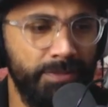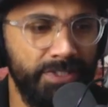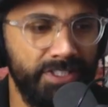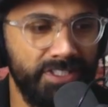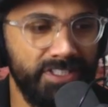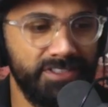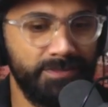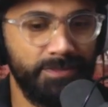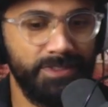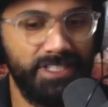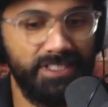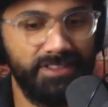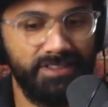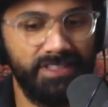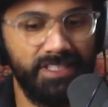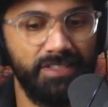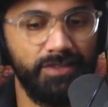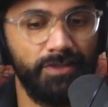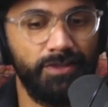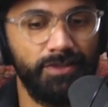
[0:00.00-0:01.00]
happiness, but I
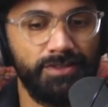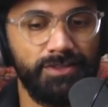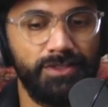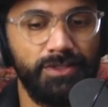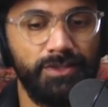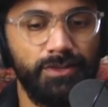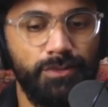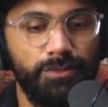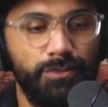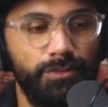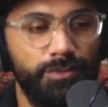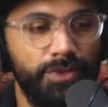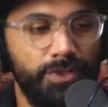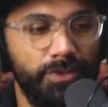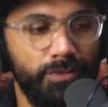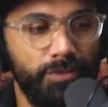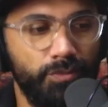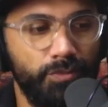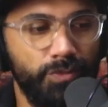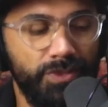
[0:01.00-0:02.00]
think also,
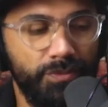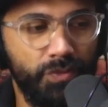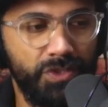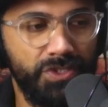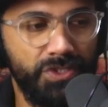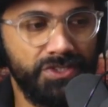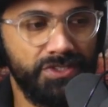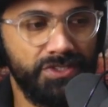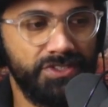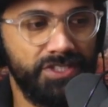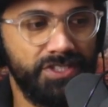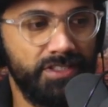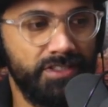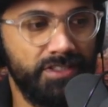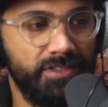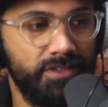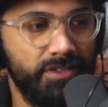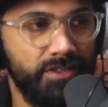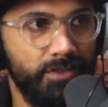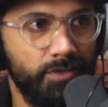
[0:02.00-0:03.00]
you know, what we just
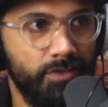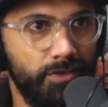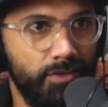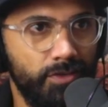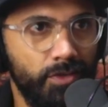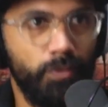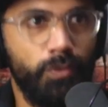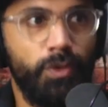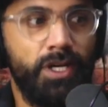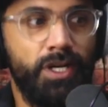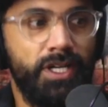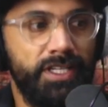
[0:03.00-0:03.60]
chatted on the